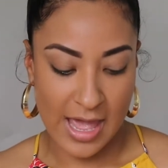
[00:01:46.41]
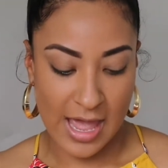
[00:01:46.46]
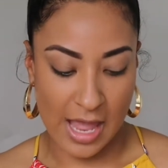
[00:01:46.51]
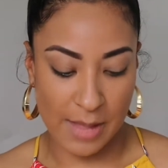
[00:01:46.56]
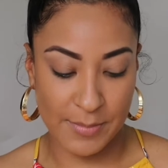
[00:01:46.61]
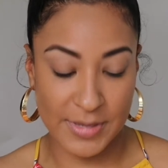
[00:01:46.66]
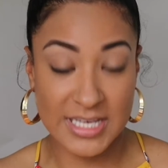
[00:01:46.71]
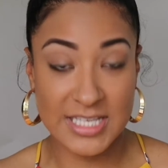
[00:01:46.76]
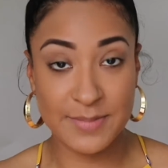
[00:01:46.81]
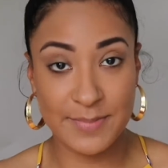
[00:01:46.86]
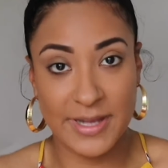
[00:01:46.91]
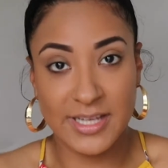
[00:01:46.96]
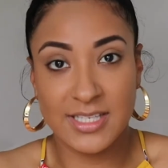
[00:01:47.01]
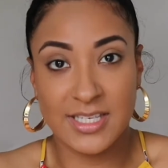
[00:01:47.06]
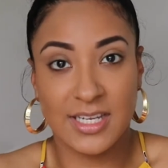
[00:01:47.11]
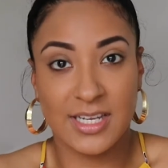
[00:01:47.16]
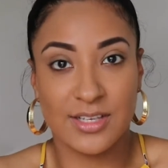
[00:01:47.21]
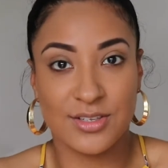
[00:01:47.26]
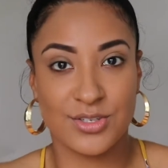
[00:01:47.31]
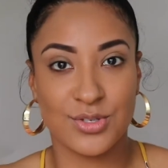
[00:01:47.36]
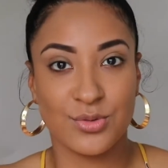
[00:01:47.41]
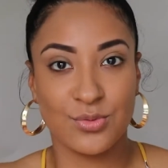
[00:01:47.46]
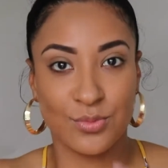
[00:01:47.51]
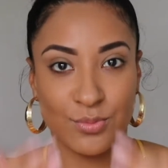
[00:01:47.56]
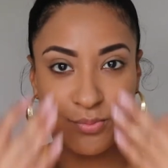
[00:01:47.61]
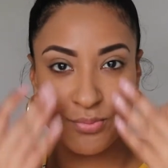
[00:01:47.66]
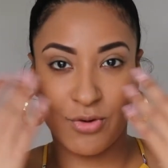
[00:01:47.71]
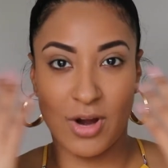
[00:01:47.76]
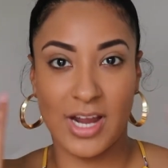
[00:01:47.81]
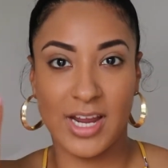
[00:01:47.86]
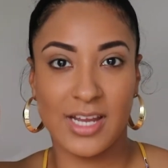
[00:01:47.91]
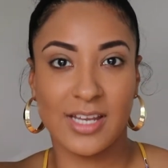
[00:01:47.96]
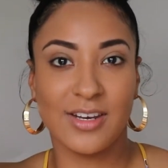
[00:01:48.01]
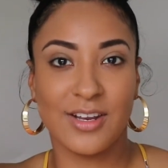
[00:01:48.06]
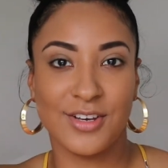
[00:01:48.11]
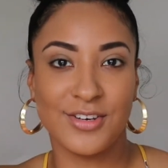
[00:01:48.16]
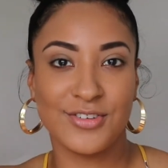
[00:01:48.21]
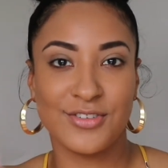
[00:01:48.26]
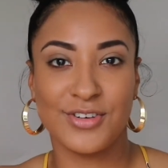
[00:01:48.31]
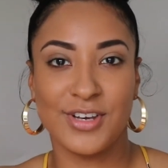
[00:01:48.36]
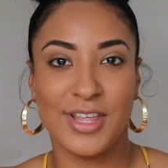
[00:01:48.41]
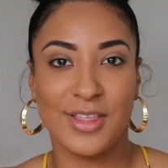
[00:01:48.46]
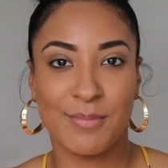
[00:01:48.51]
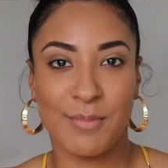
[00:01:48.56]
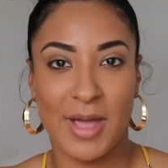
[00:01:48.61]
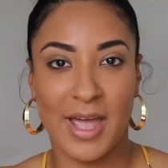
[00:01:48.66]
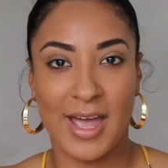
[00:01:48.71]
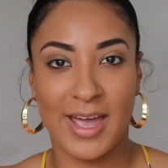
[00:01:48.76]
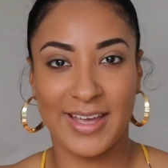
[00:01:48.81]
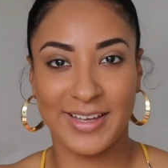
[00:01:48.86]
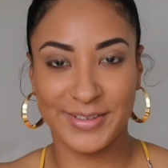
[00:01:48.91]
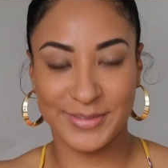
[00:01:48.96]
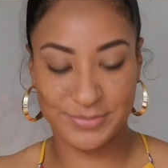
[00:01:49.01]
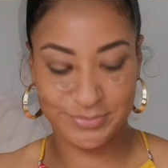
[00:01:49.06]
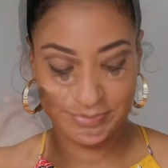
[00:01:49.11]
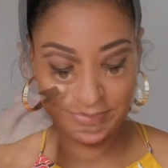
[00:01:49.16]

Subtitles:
I'm expecting it to brighten underneath my eye.